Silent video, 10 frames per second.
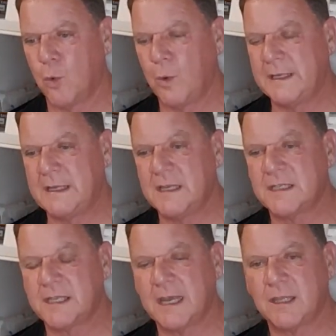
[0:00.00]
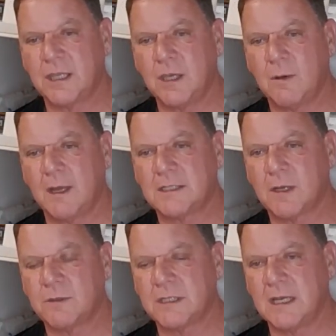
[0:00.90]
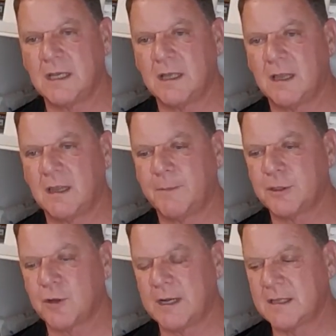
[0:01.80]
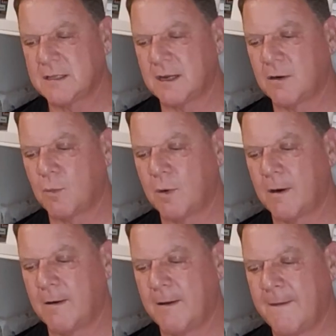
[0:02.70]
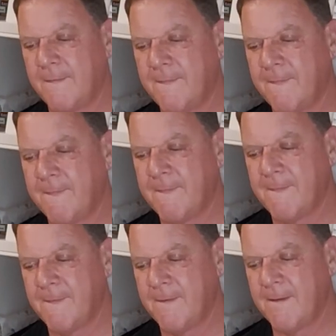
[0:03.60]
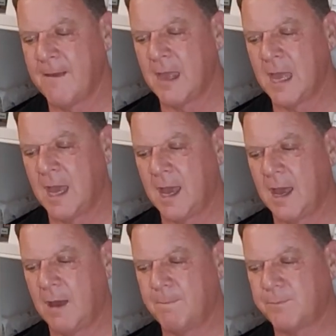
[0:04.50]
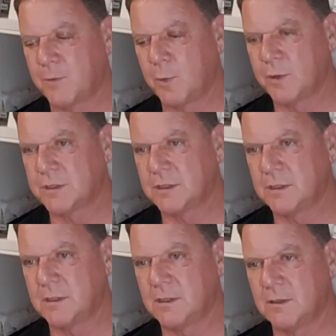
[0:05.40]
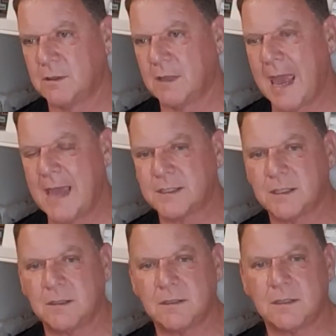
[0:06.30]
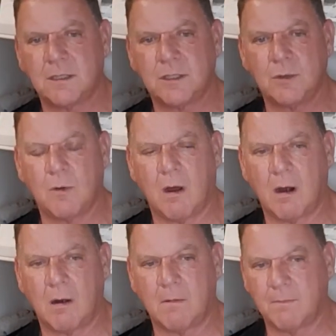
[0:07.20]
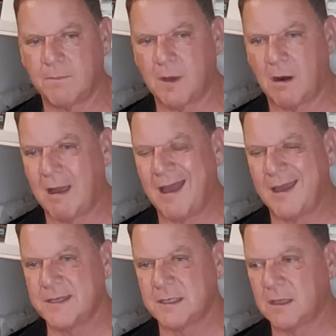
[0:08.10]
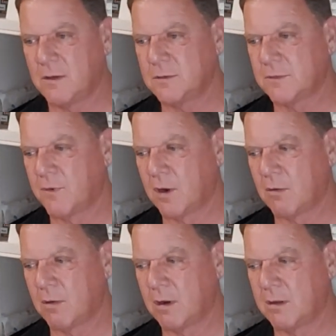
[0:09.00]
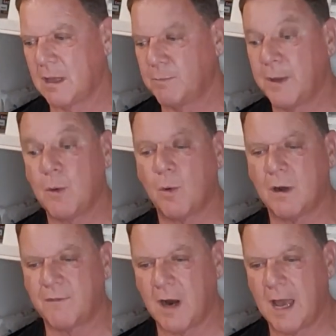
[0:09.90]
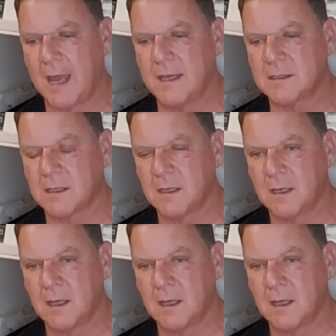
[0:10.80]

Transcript: We did this thing at the U S O C, Olympic Training Center, where uh, um, we were asked to, to do our, our highs and lows of our career, and then pick one of our highs.